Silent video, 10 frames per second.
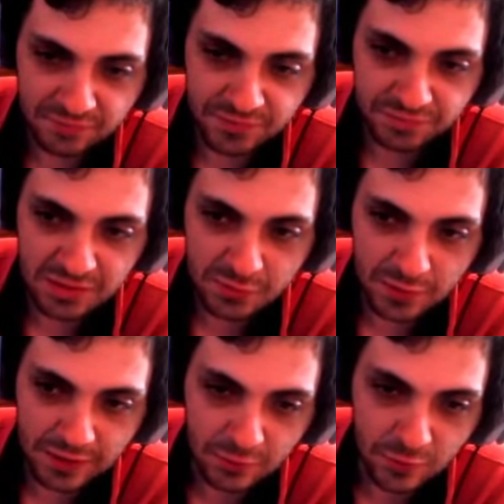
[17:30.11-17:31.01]
50
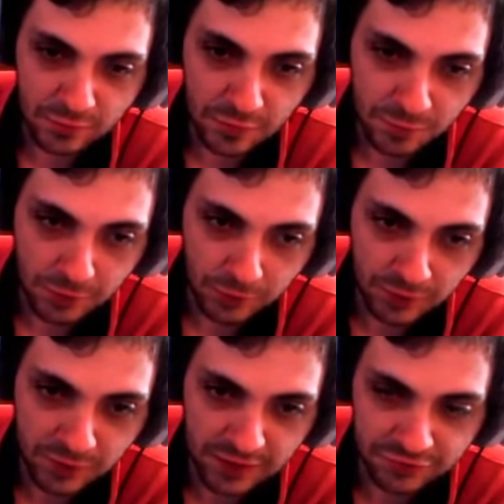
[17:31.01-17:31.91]
seconds in this mode
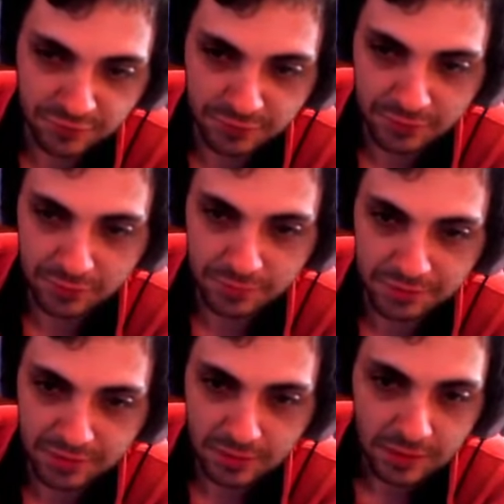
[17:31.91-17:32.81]
is actually very crippling.